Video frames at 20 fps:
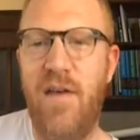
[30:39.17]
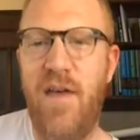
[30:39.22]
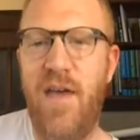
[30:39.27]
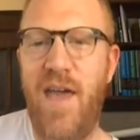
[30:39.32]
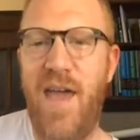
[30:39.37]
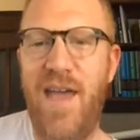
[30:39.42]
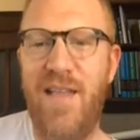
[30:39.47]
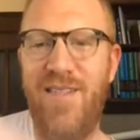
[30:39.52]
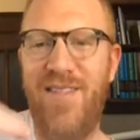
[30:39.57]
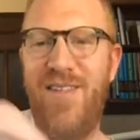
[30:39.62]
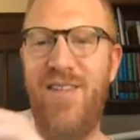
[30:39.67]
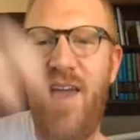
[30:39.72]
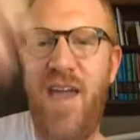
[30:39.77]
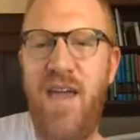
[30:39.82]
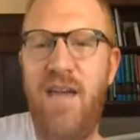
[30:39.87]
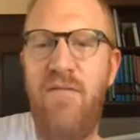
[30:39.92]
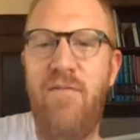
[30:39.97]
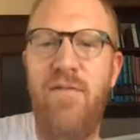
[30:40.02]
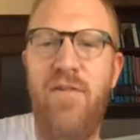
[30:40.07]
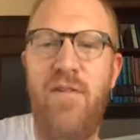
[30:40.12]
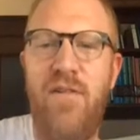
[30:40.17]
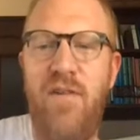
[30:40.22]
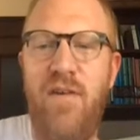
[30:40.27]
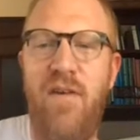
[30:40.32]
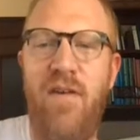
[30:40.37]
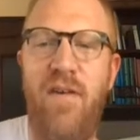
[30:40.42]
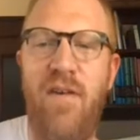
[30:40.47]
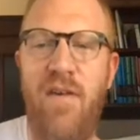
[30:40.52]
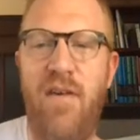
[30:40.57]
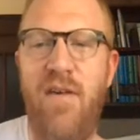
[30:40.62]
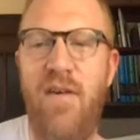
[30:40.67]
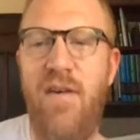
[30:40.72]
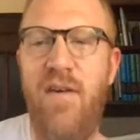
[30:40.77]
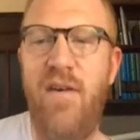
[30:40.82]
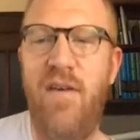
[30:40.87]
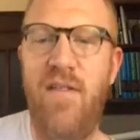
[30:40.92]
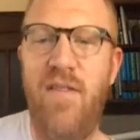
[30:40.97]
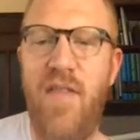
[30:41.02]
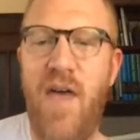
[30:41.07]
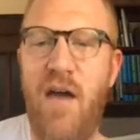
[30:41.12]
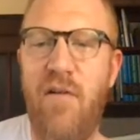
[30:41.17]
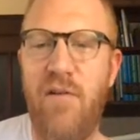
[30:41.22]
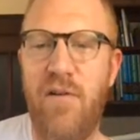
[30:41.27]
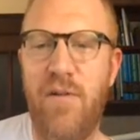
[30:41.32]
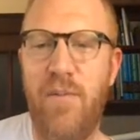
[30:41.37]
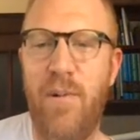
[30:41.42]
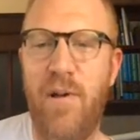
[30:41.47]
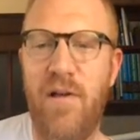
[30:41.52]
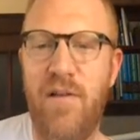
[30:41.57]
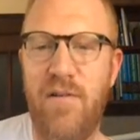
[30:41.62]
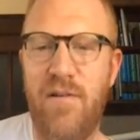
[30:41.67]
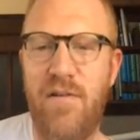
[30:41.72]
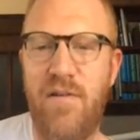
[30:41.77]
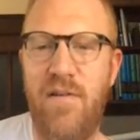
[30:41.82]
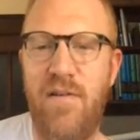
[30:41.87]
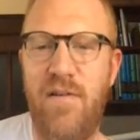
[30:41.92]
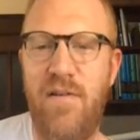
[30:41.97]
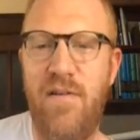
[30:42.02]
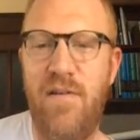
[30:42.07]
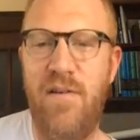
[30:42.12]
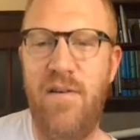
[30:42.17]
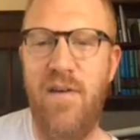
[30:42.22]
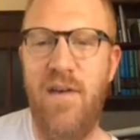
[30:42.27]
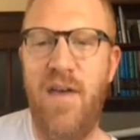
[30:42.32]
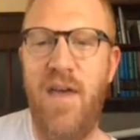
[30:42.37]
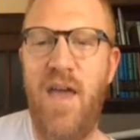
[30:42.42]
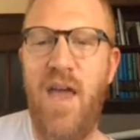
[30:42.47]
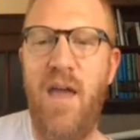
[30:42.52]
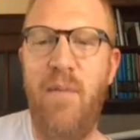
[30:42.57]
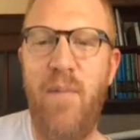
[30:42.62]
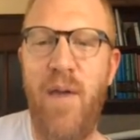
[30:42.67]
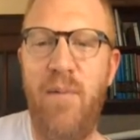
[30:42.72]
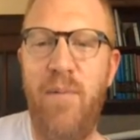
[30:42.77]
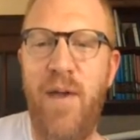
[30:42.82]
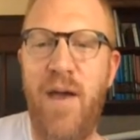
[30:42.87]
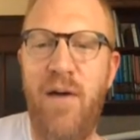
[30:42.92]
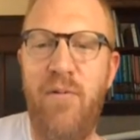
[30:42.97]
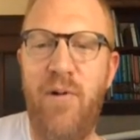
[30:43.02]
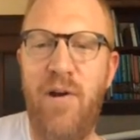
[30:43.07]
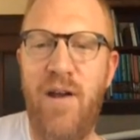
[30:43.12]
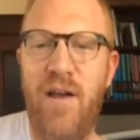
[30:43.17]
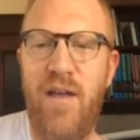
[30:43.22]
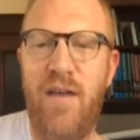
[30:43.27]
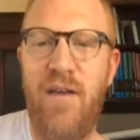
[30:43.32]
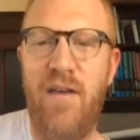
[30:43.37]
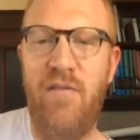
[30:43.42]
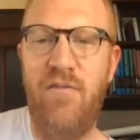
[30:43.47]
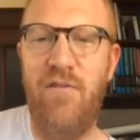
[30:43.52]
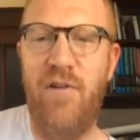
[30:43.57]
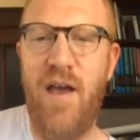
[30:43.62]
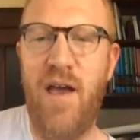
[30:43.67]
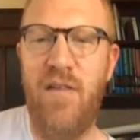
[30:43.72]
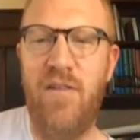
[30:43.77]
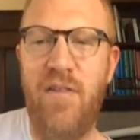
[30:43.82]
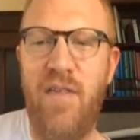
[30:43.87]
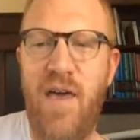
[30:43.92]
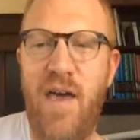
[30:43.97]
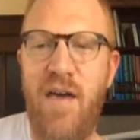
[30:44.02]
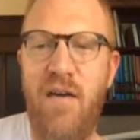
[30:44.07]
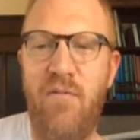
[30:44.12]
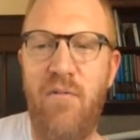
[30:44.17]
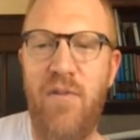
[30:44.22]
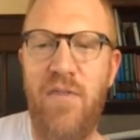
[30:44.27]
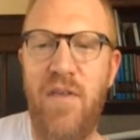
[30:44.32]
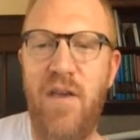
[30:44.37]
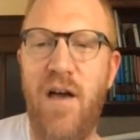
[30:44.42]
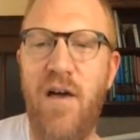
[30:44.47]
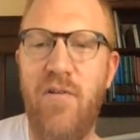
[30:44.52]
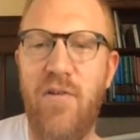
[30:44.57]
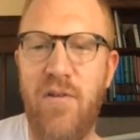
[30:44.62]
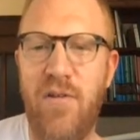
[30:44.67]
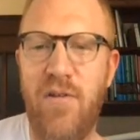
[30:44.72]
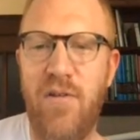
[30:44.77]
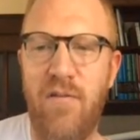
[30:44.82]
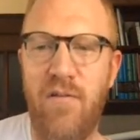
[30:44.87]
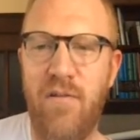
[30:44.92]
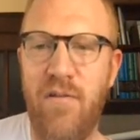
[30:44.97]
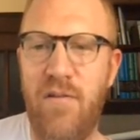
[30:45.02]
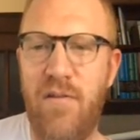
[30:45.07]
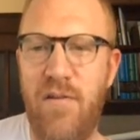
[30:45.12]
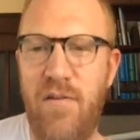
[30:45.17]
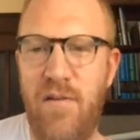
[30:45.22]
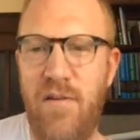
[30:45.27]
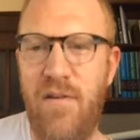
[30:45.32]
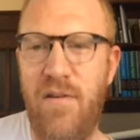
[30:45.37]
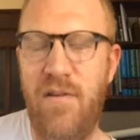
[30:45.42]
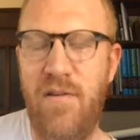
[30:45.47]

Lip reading: it saves that response. And maybe I want to contrast that with the other students.